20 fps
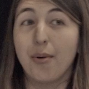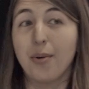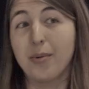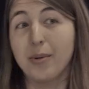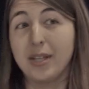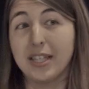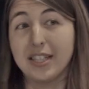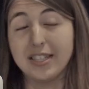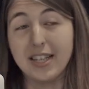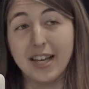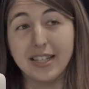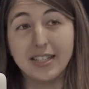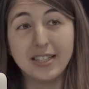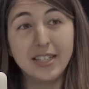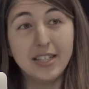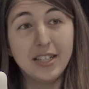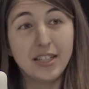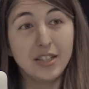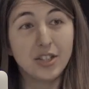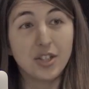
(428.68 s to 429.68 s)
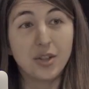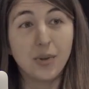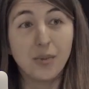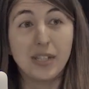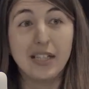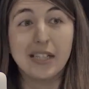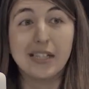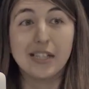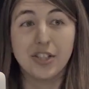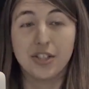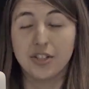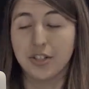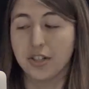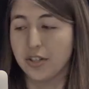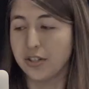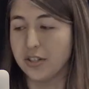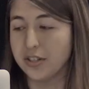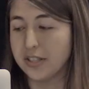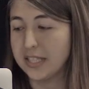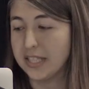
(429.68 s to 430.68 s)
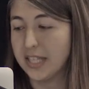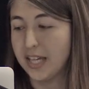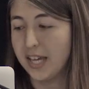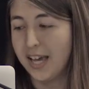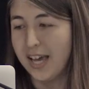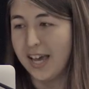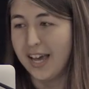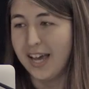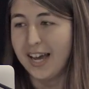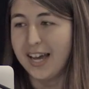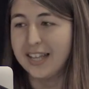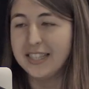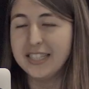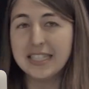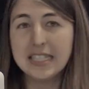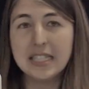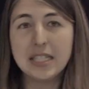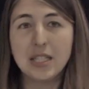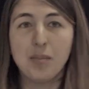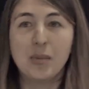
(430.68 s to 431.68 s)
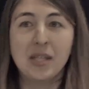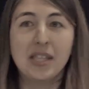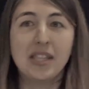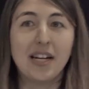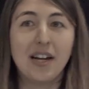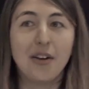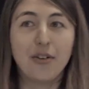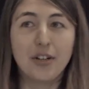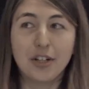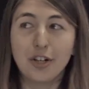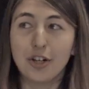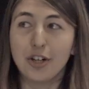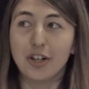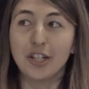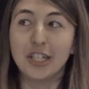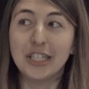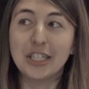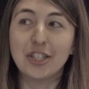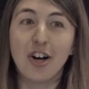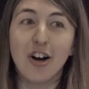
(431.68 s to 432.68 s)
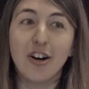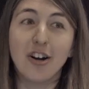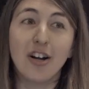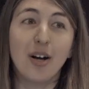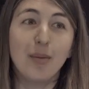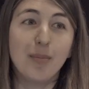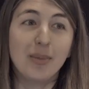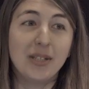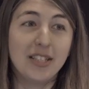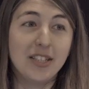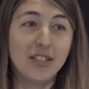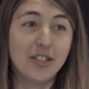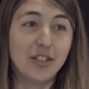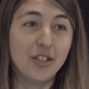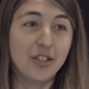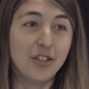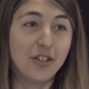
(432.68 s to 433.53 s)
what we intended, and so we needed to look closely. And this is something that I would encourage all companies to